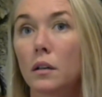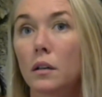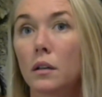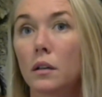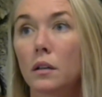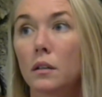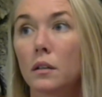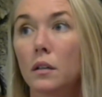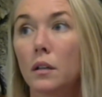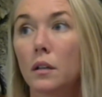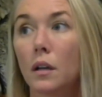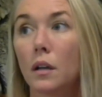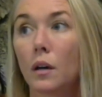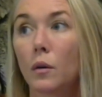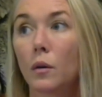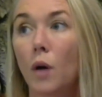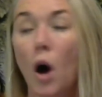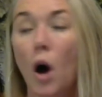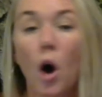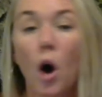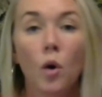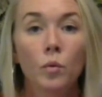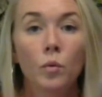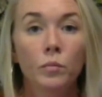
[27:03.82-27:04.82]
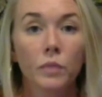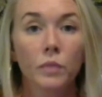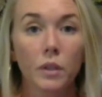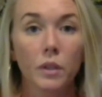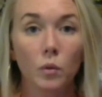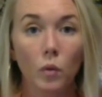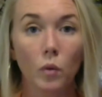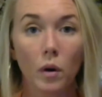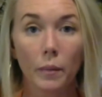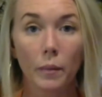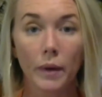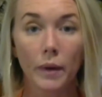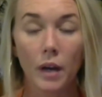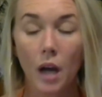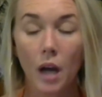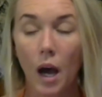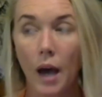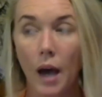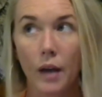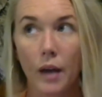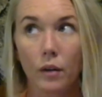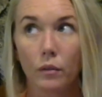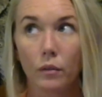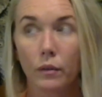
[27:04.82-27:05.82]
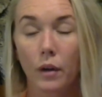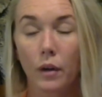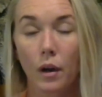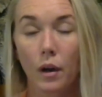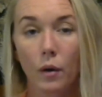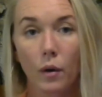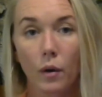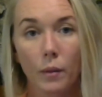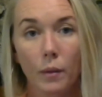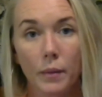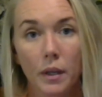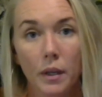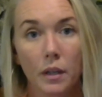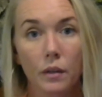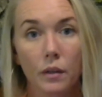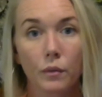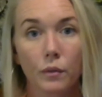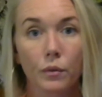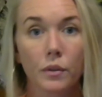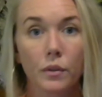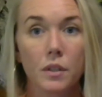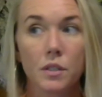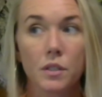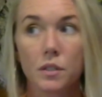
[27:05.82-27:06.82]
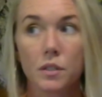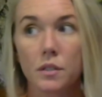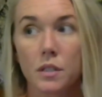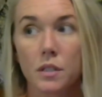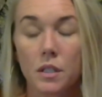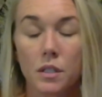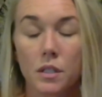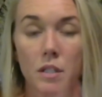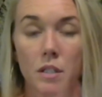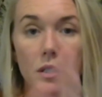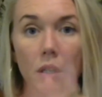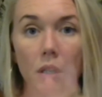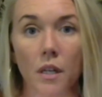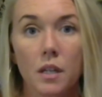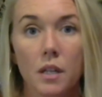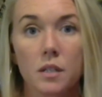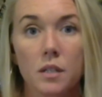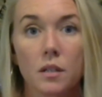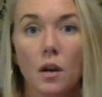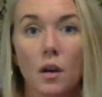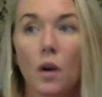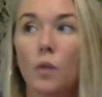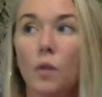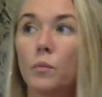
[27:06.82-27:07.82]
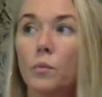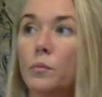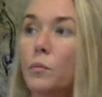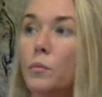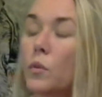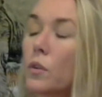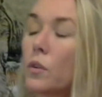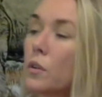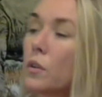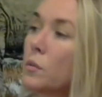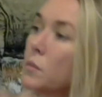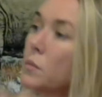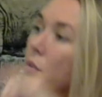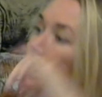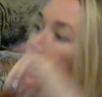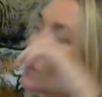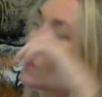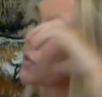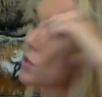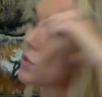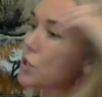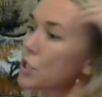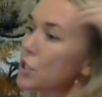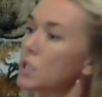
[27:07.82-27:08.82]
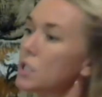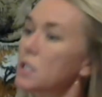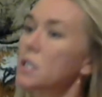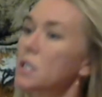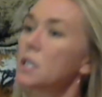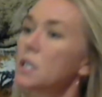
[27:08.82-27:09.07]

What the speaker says: homely woman. I don't know. I mean, religion teaches, I guess, the more homely version,